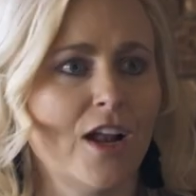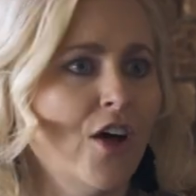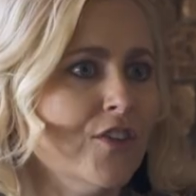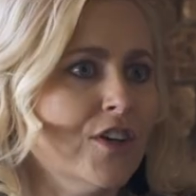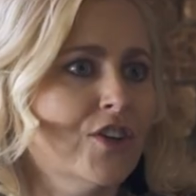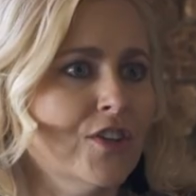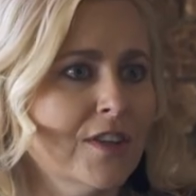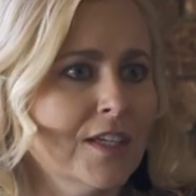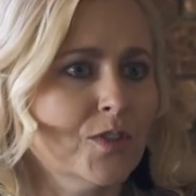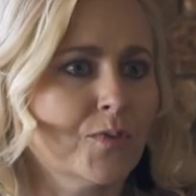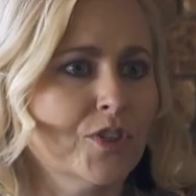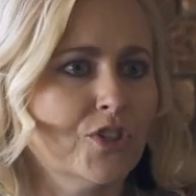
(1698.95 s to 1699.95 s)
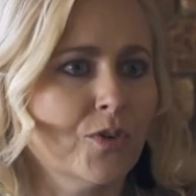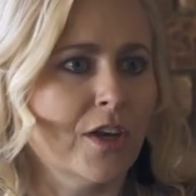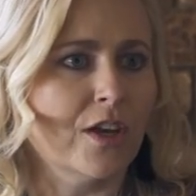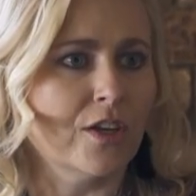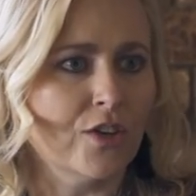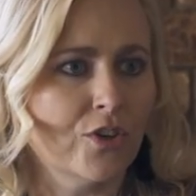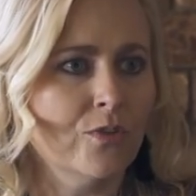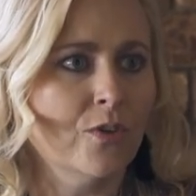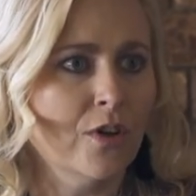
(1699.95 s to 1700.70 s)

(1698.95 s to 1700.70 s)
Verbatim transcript: All the good things we're doing